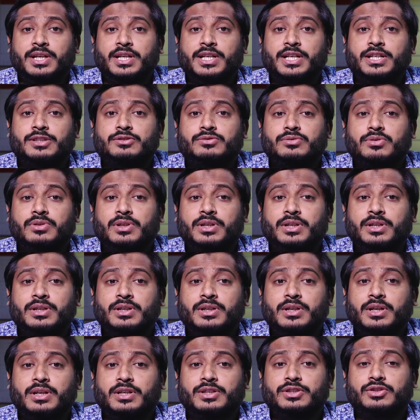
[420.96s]
Insulin
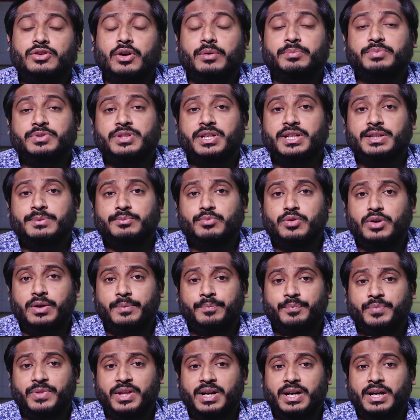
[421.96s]
is obtained
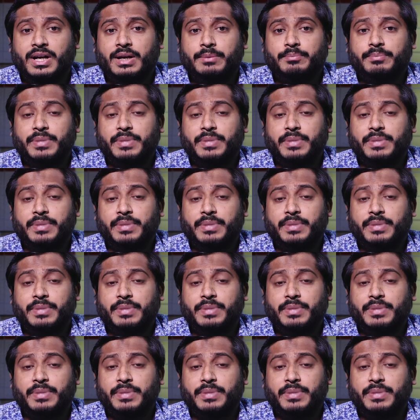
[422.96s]
from the